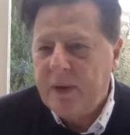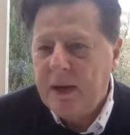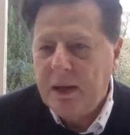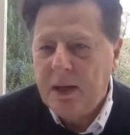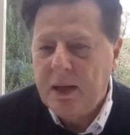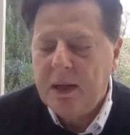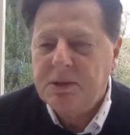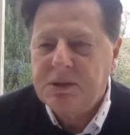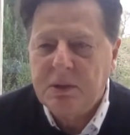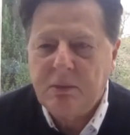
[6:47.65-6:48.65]

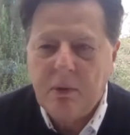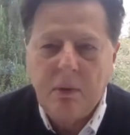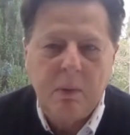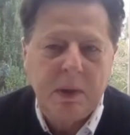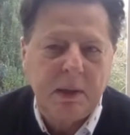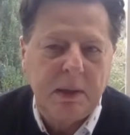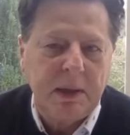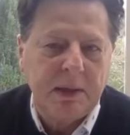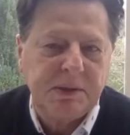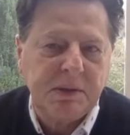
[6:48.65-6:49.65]
finance and grow quickly
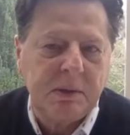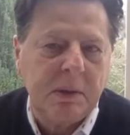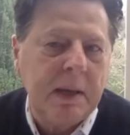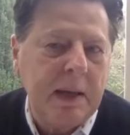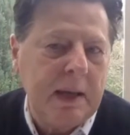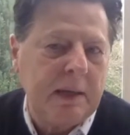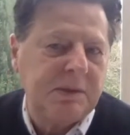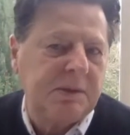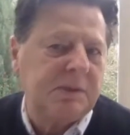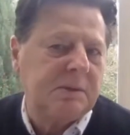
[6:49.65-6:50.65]
as
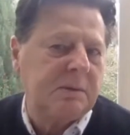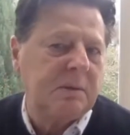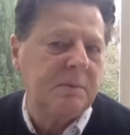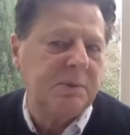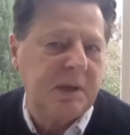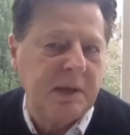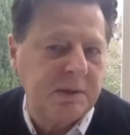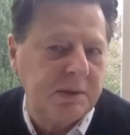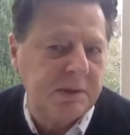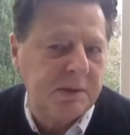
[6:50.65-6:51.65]
the
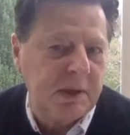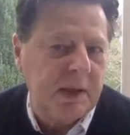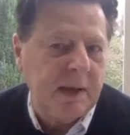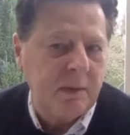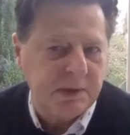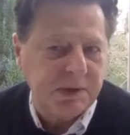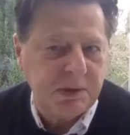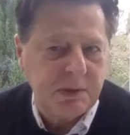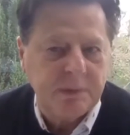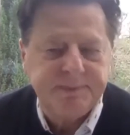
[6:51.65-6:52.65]
circumstances allow us
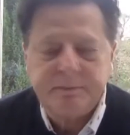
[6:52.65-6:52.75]
to.